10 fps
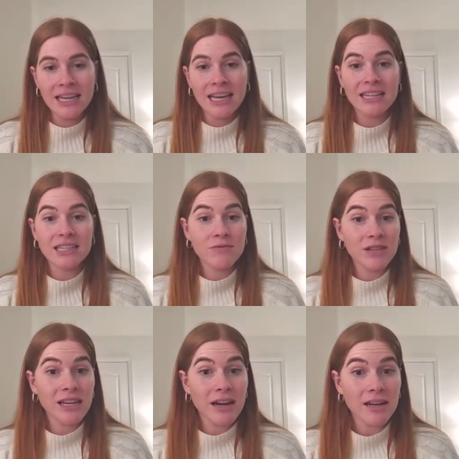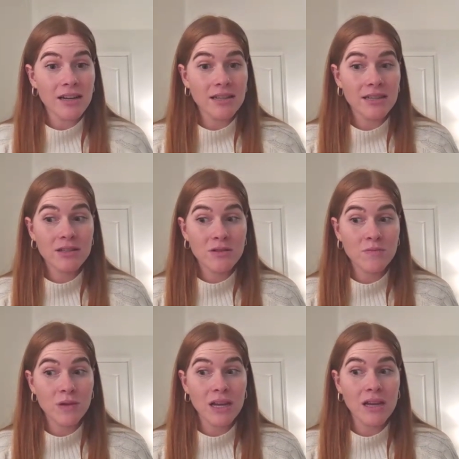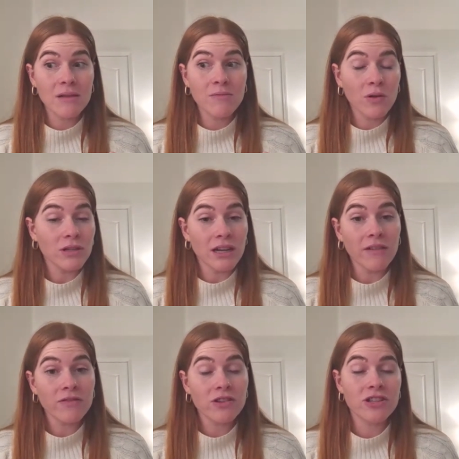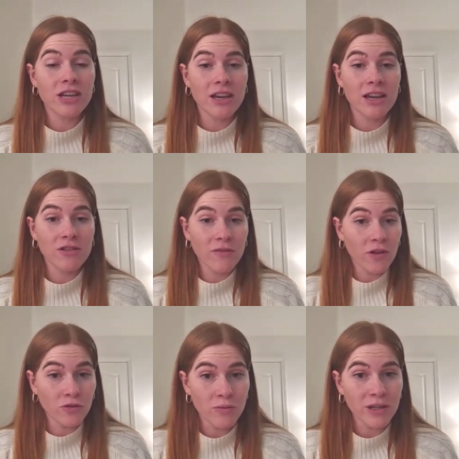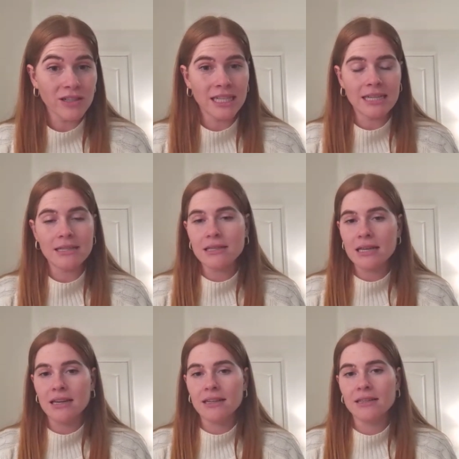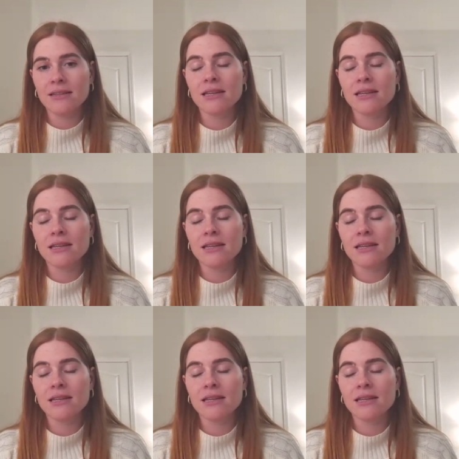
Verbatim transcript: And it's really hard to be bold enough to share your vulnerabilities and